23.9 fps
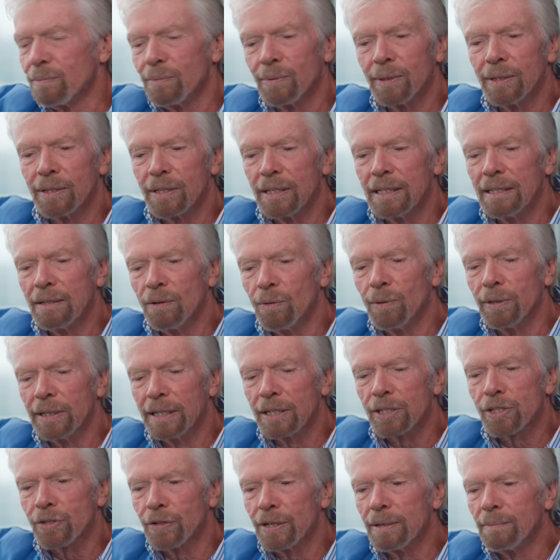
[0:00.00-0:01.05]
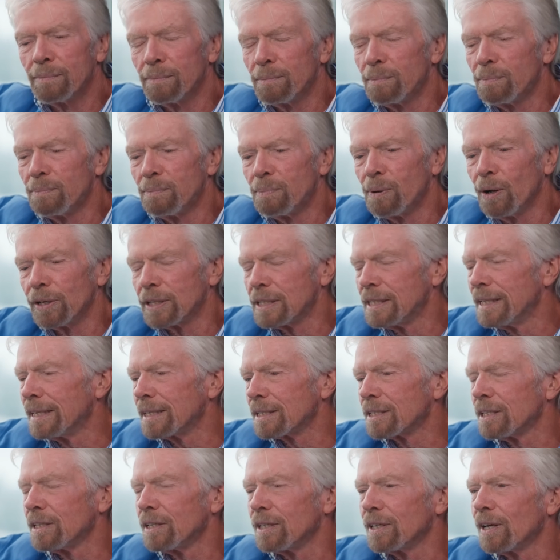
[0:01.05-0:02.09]
with all the extreme
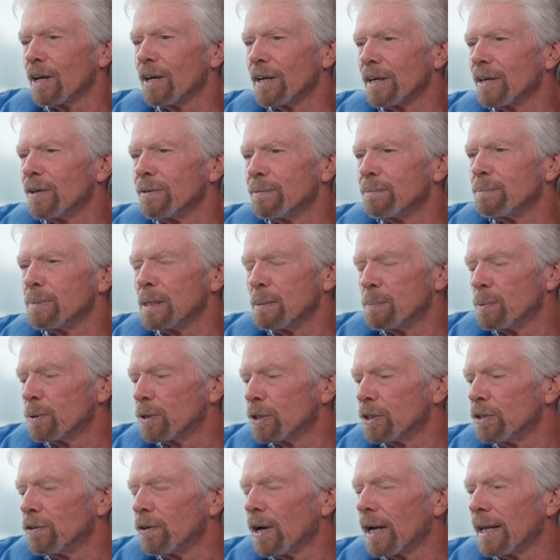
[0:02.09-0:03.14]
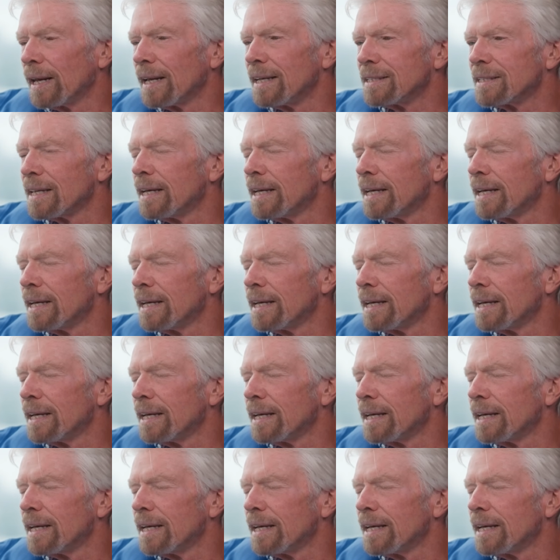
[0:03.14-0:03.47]
politics that are going on, people could realize